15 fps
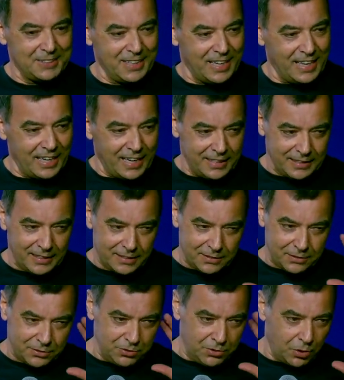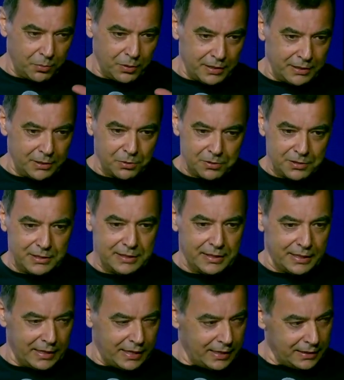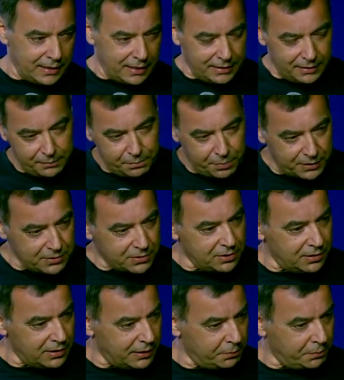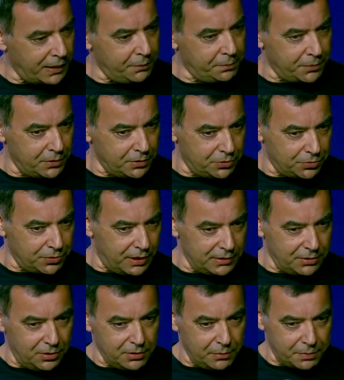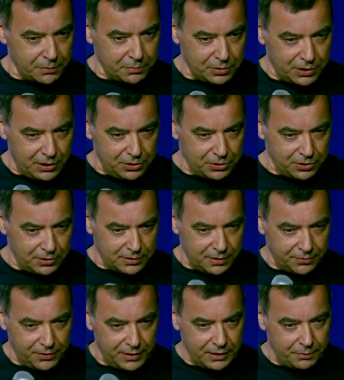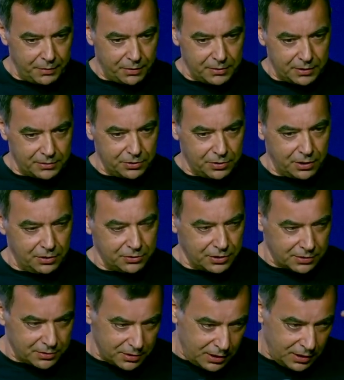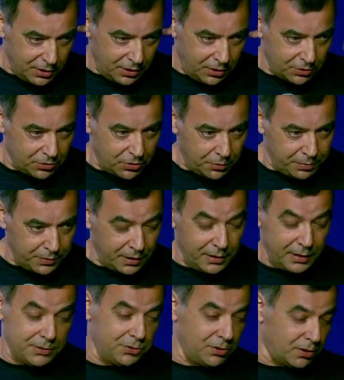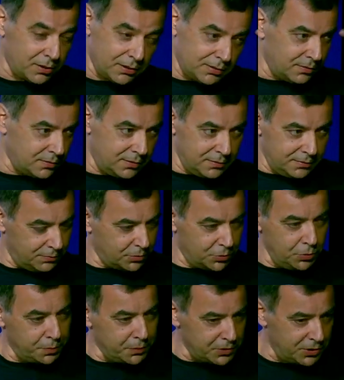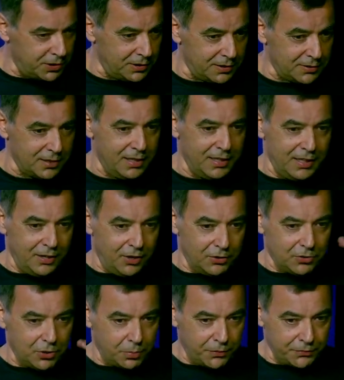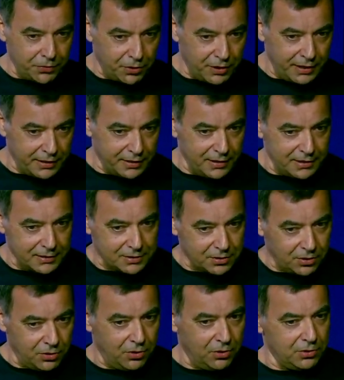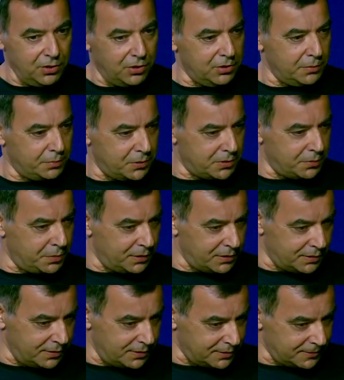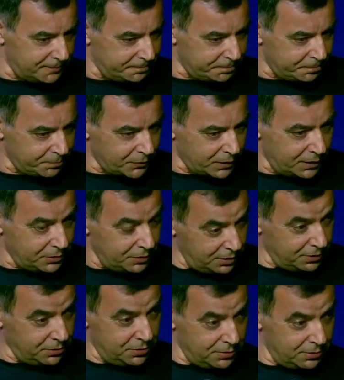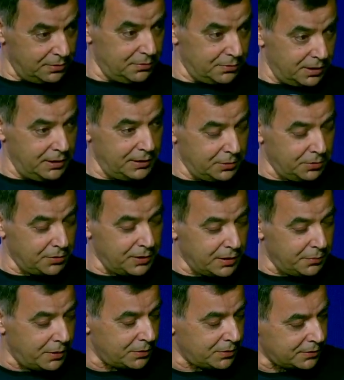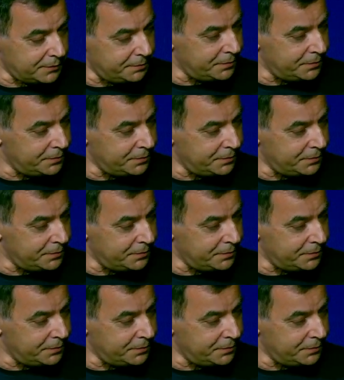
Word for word: and, and, normally you'll need a, a, a, pencil and paper to write all the permutations and think about it. You cannot just on top, unless you are a super genius, on top of your head list all, all, all the possibilities. Right? You need to really need to think about it.